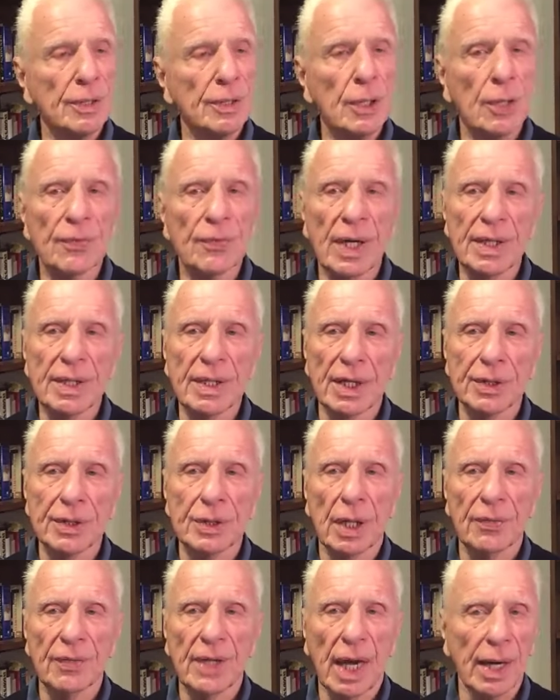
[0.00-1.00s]
So they
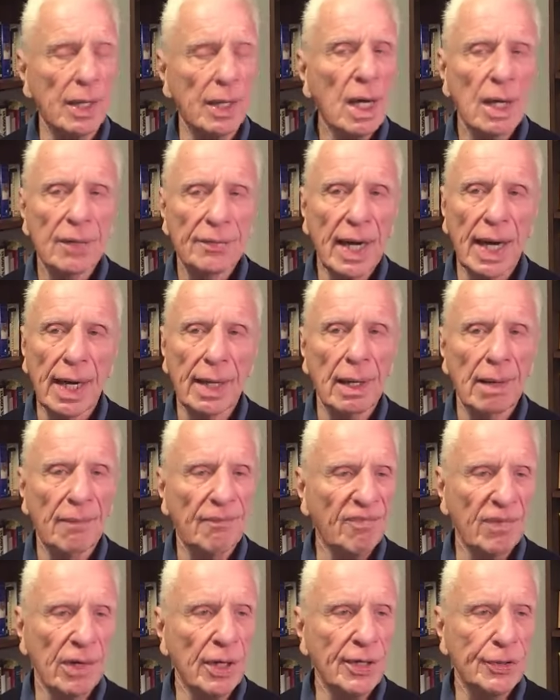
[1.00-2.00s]
tested that. That
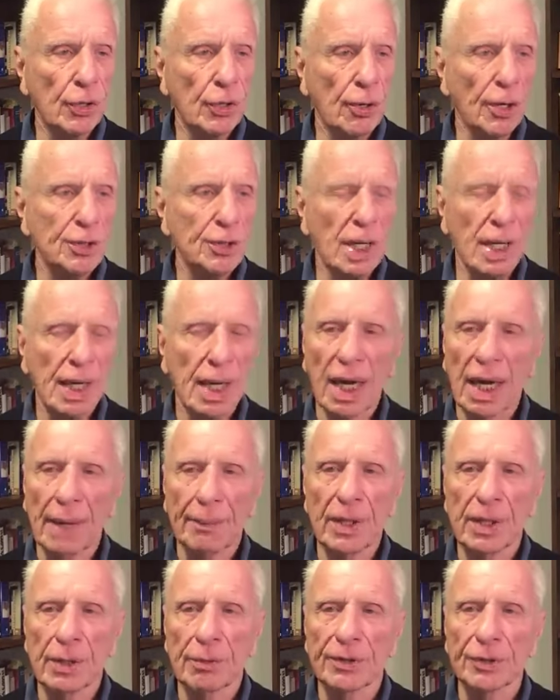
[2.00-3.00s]
notoriously
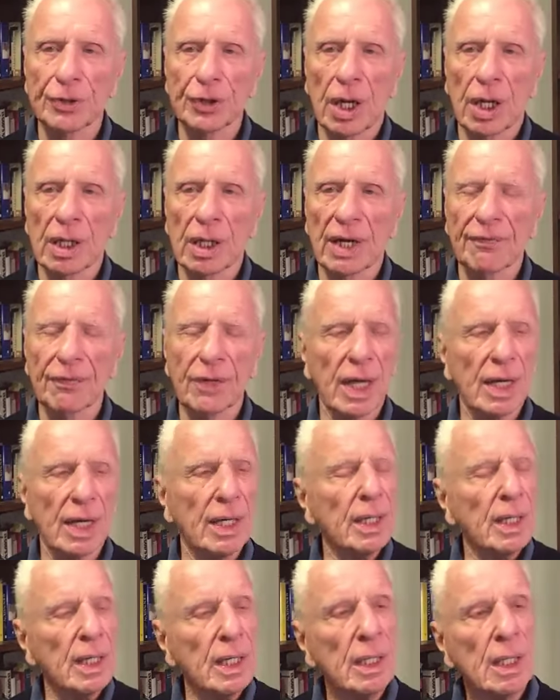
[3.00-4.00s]
happened with John F.
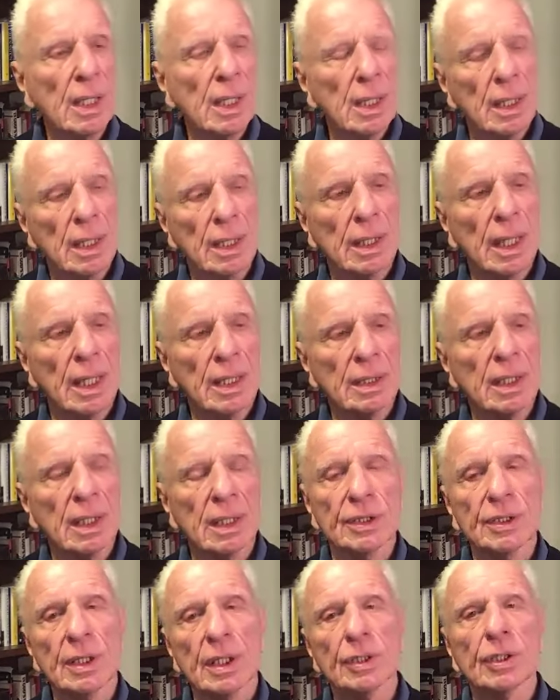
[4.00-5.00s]
Kennedy in
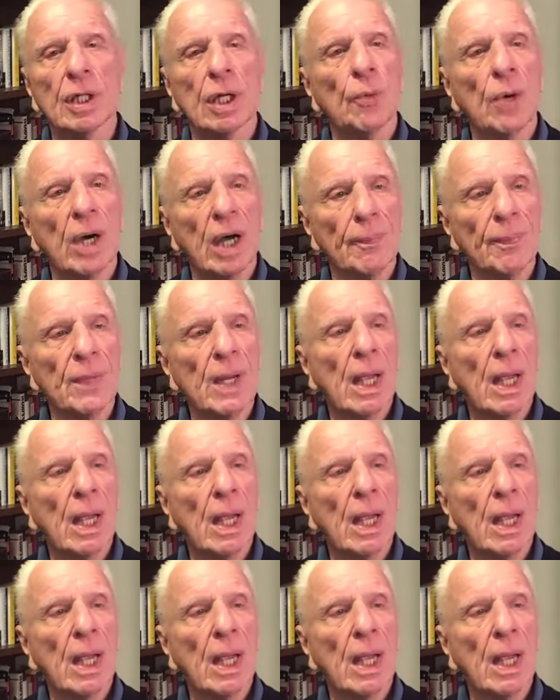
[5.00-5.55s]
1961.